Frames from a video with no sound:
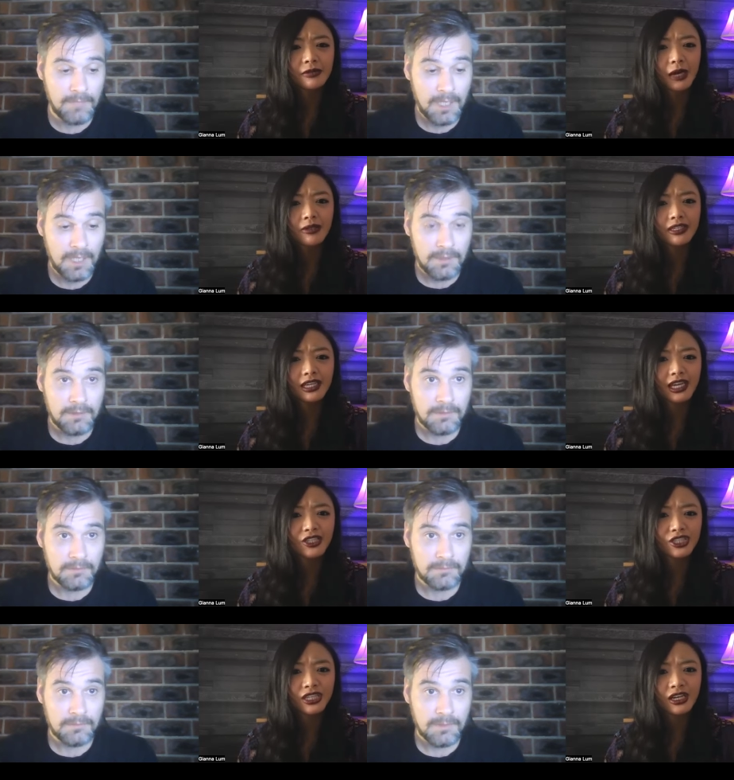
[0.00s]
Speaker 1: I mean, H E
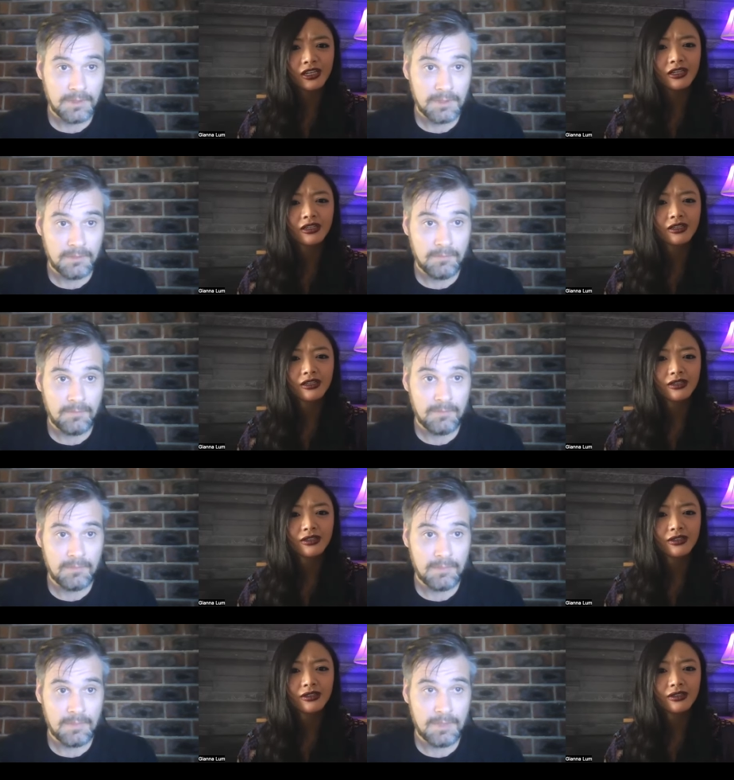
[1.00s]
M.
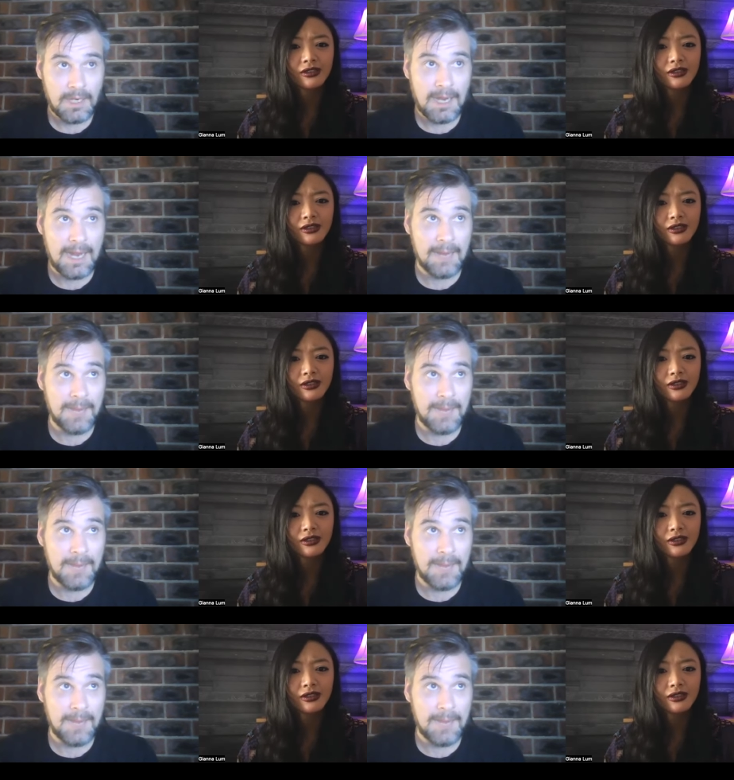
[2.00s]
M